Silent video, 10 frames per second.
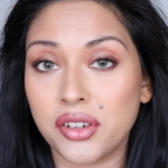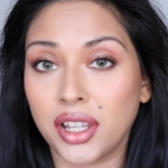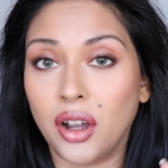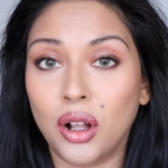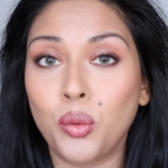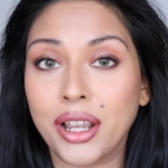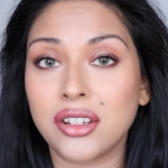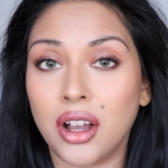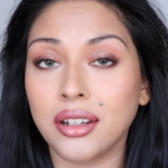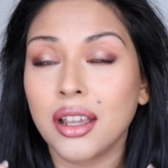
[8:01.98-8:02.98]
they all went
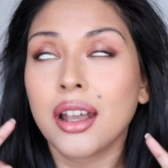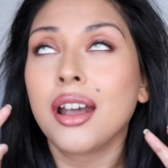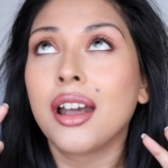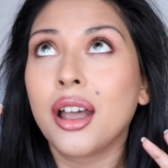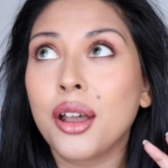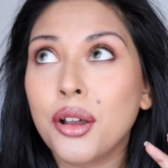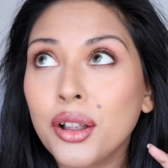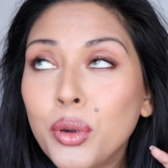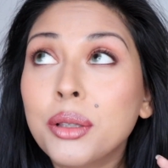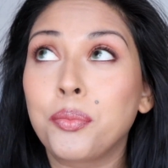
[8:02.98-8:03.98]
on
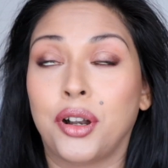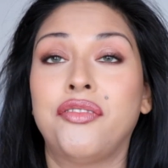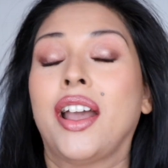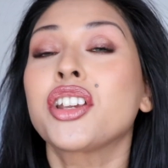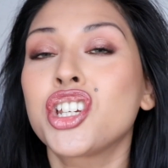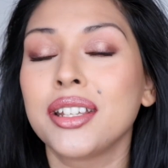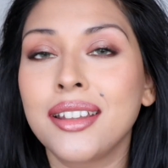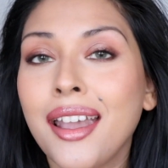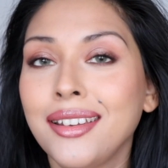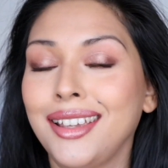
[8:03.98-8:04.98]
with perfection
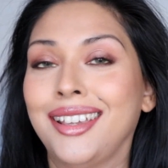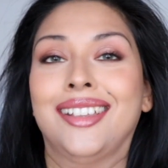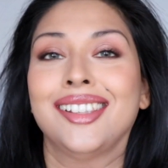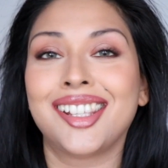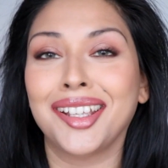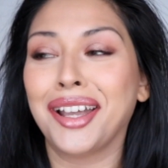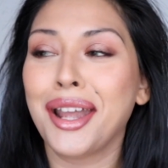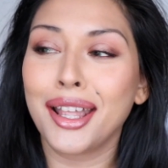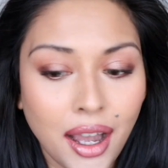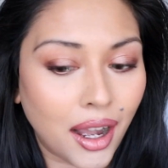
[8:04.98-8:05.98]
and ease.
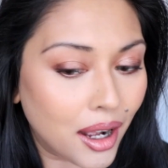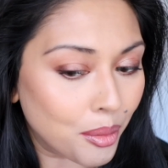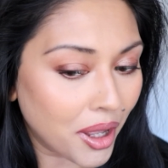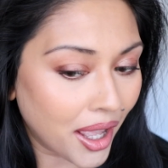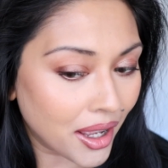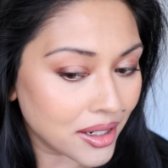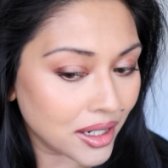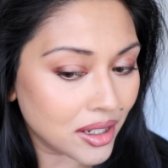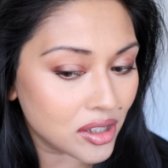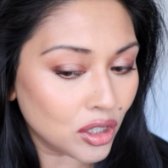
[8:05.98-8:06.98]
And
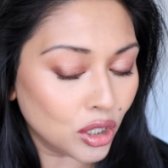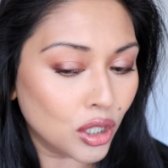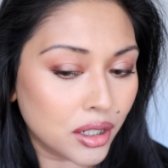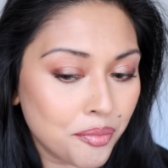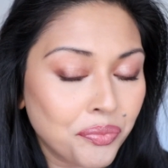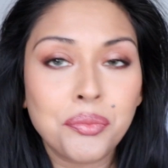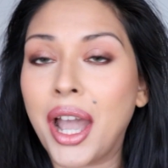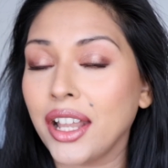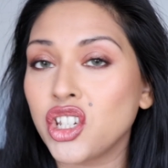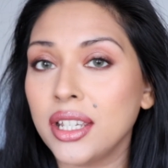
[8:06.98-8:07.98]
it doesn't look
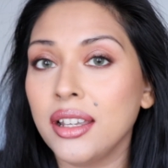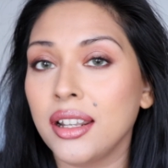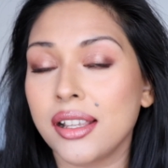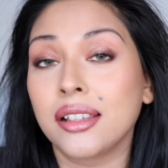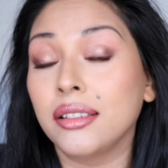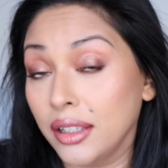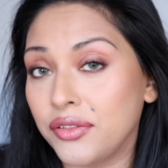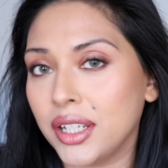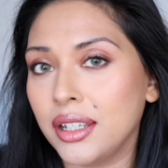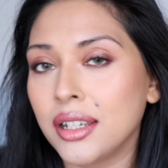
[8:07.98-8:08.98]
patchy. It hasn't
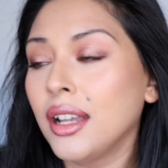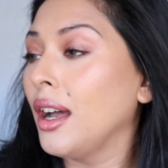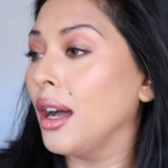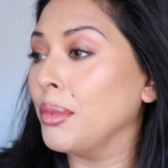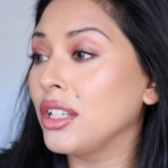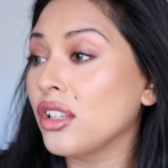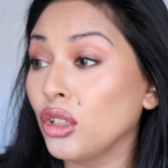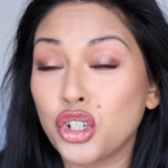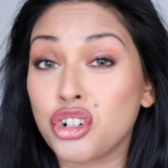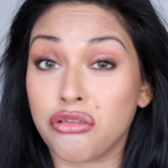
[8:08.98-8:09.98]
lifted. It doesn't
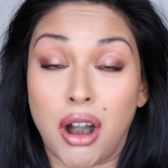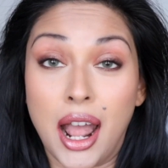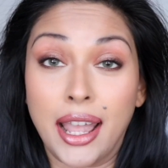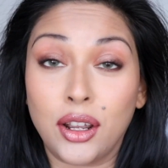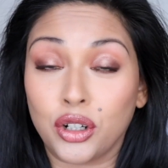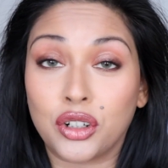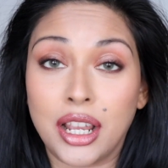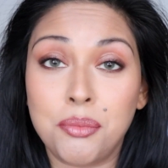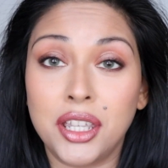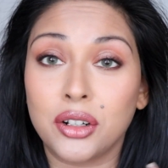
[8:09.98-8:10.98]
look dry or
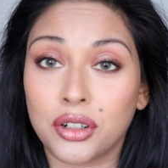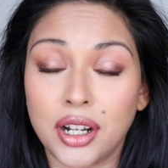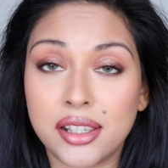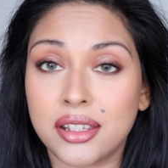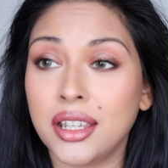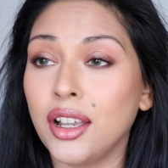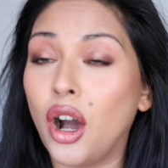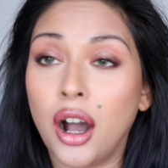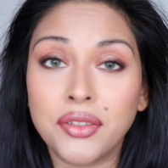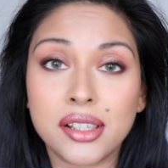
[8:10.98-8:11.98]
crepey or crusty.
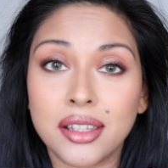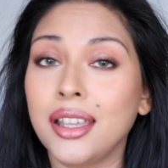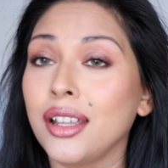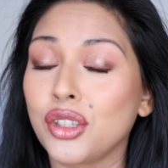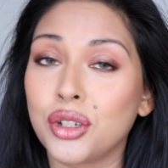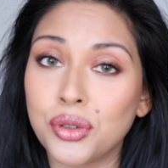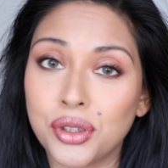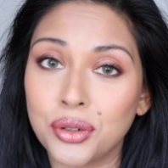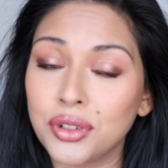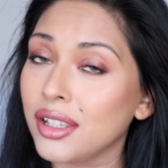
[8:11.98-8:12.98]
Obviously, it's too
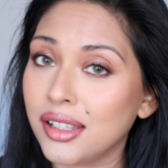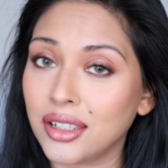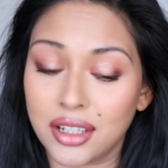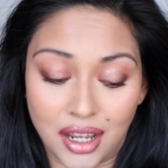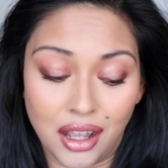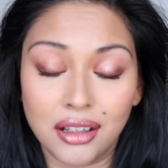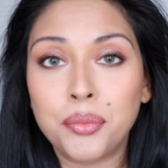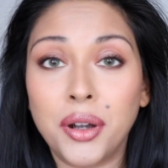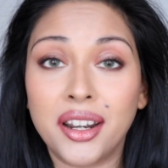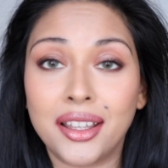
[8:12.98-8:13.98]
soon to tell,
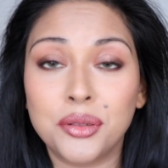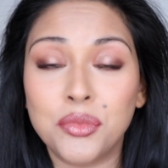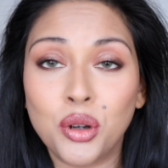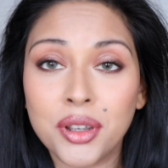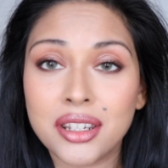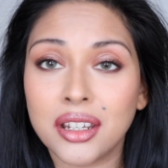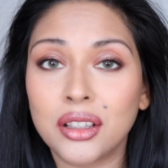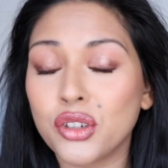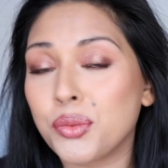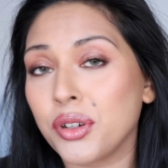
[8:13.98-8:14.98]
but at the moment, it
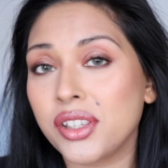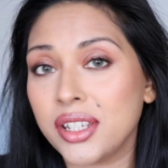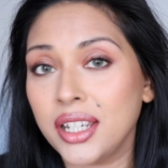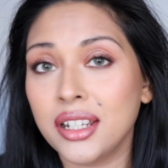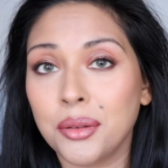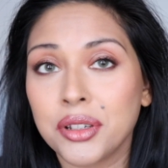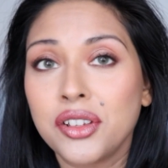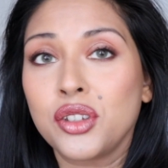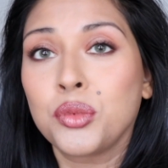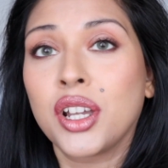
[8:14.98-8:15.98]
looks pristine. I'm going to
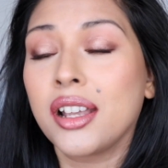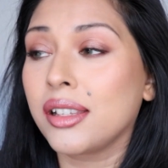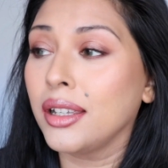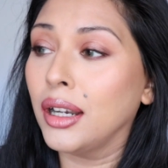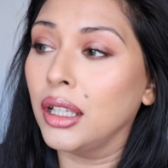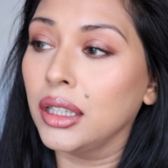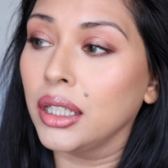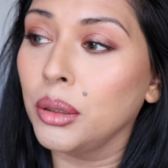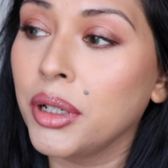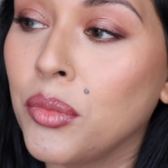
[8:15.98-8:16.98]
zoom you guys in a
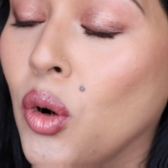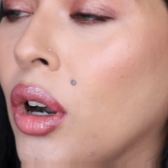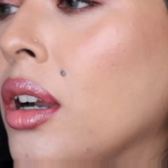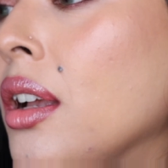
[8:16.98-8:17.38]
little bit more